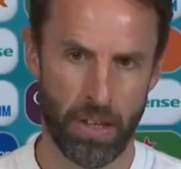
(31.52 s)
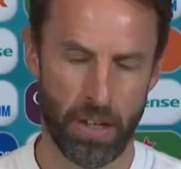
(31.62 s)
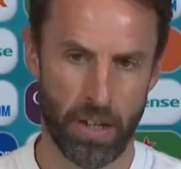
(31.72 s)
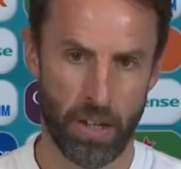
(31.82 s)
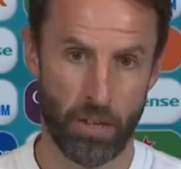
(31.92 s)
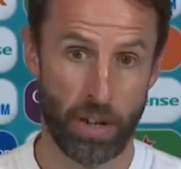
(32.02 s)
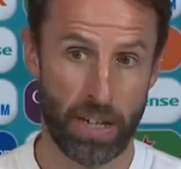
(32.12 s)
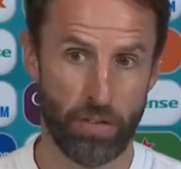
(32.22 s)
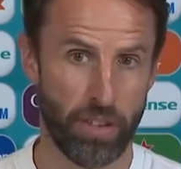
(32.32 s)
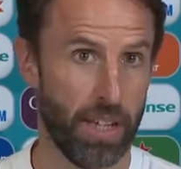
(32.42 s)
ready
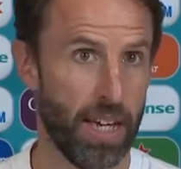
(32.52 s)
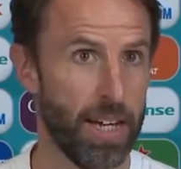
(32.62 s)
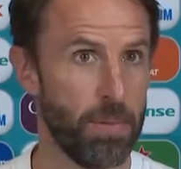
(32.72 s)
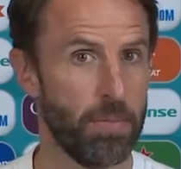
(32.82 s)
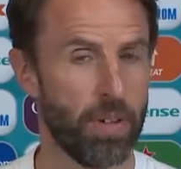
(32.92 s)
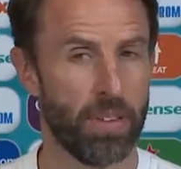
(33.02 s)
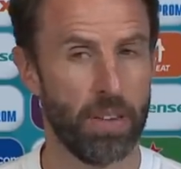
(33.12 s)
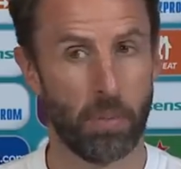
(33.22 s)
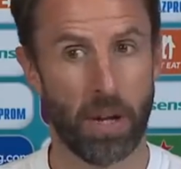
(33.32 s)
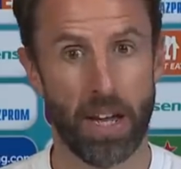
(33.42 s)
for the game. I think
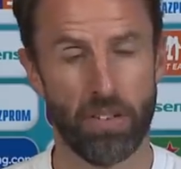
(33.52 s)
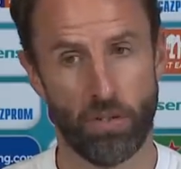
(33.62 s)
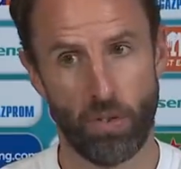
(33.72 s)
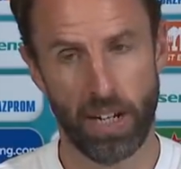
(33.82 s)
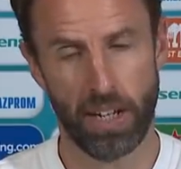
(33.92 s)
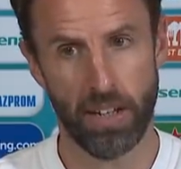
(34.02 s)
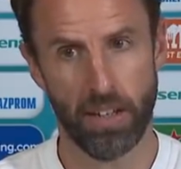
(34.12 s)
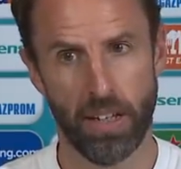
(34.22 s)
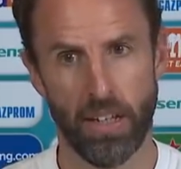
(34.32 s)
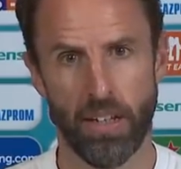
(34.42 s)
the players are ready.
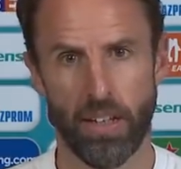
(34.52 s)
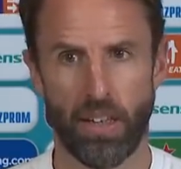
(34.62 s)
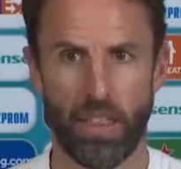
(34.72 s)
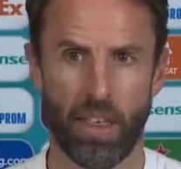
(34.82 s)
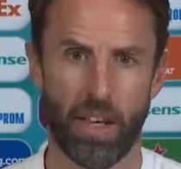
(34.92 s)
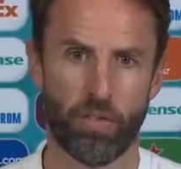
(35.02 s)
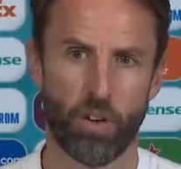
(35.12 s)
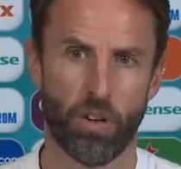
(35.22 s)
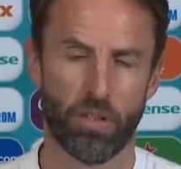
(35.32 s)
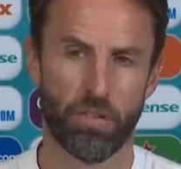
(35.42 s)
They've
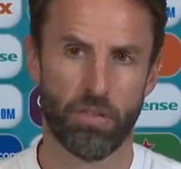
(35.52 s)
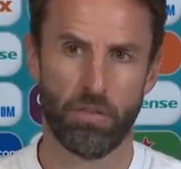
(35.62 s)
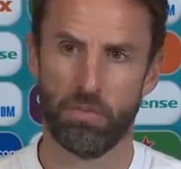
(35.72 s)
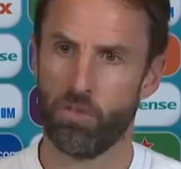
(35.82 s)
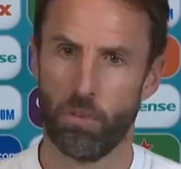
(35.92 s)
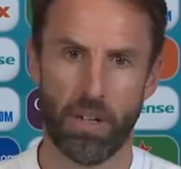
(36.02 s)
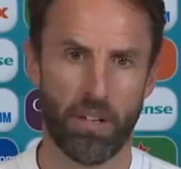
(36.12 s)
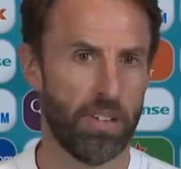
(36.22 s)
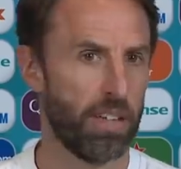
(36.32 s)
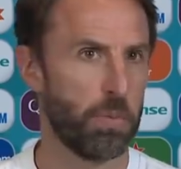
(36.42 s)
got
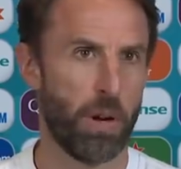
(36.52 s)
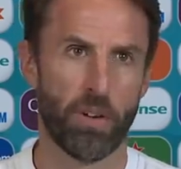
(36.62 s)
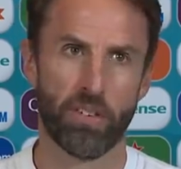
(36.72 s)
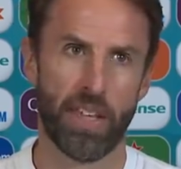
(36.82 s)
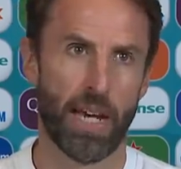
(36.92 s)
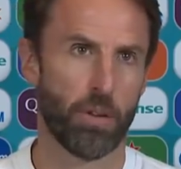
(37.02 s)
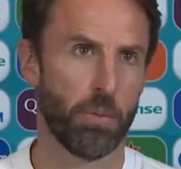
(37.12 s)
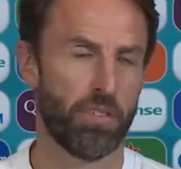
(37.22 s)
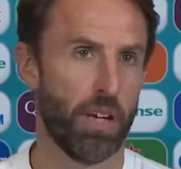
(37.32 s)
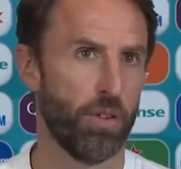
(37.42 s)
tremendous experience now
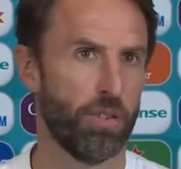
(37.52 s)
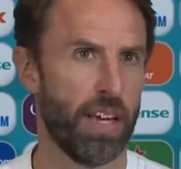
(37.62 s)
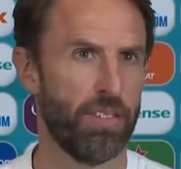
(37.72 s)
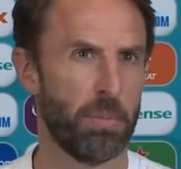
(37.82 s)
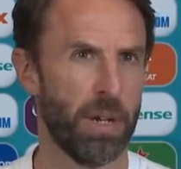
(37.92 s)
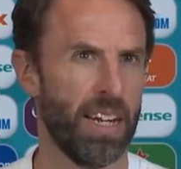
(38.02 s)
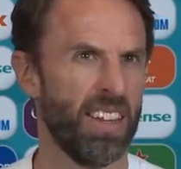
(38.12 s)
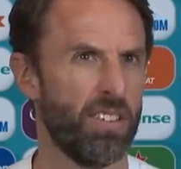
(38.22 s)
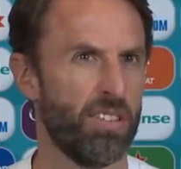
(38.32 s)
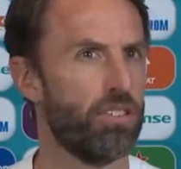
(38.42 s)
themselves, having been in
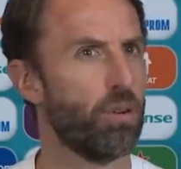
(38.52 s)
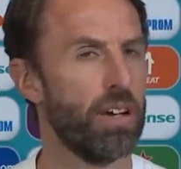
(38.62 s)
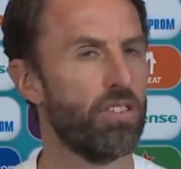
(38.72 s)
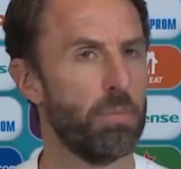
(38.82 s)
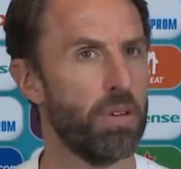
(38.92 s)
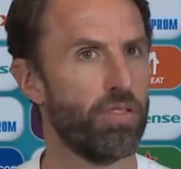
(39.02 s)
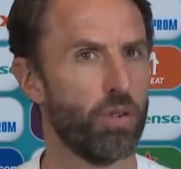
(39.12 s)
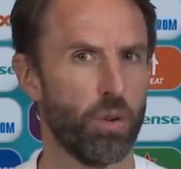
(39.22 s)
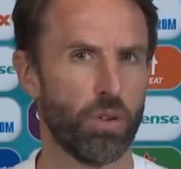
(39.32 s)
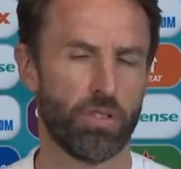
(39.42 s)
this situation
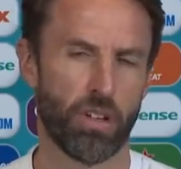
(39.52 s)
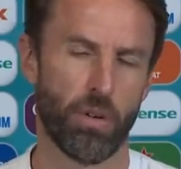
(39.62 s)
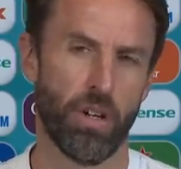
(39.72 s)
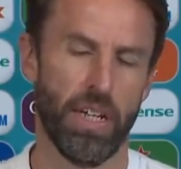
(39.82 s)
before. So